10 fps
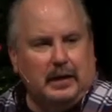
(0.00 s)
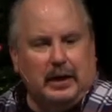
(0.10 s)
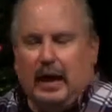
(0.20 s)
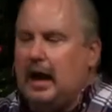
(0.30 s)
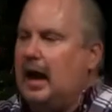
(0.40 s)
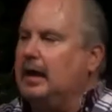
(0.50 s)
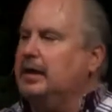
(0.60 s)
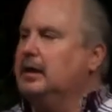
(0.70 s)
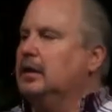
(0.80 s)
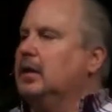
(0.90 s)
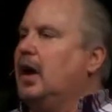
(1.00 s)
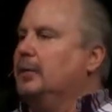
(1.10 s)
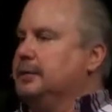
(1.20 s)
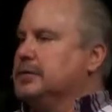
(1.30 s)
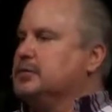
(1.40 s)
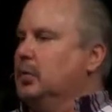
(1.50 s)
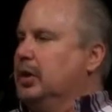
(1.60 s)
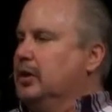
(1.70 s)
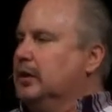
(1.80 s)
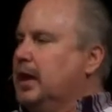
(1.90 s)
And I need a little help this
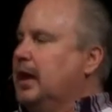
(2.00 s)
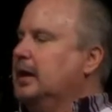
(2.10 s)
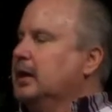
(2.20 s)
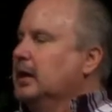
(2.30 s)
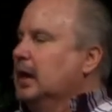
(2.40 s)
morning, okay?